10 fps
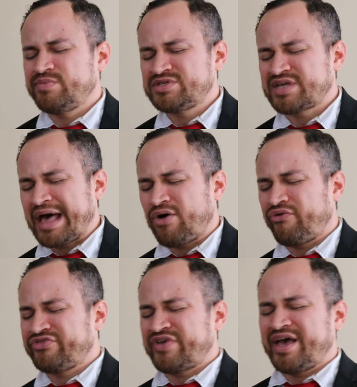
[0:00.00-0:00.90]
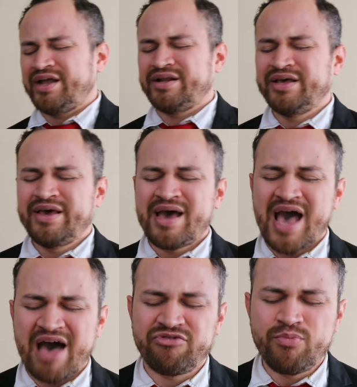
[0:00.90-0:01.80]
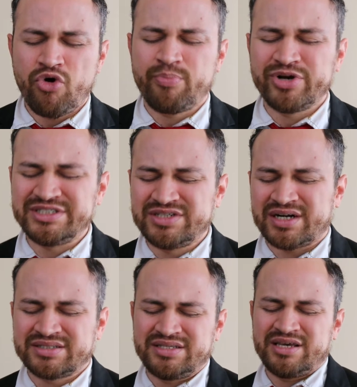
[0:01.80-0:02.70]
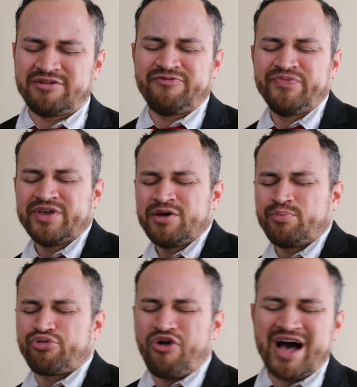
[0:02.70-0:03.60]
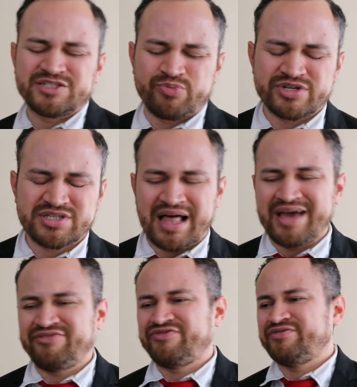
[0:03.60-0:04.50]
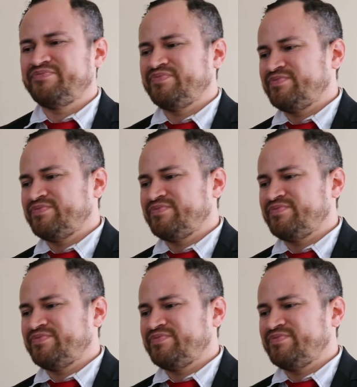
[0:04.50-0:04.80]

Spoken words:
themselves and have a more productive, prosperous life